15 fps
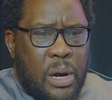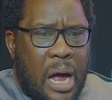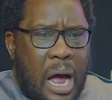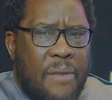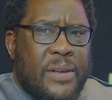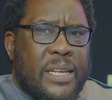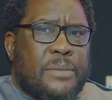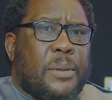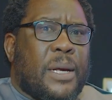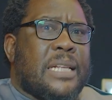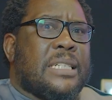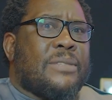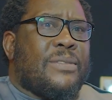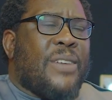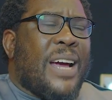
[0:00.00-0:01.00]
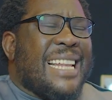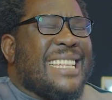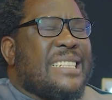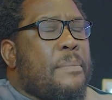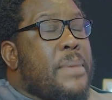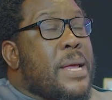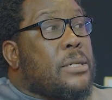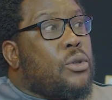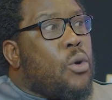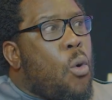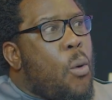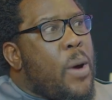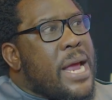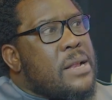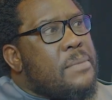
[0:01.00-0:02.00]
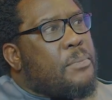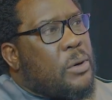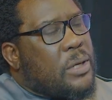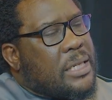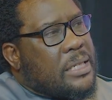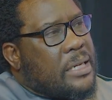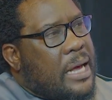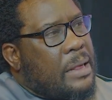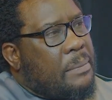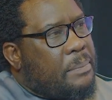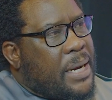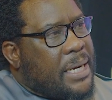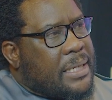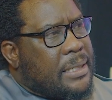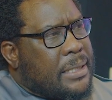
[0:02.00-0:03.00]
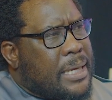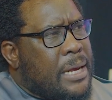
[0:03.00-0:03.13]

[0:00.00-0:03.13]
I've experienced violence between political parties.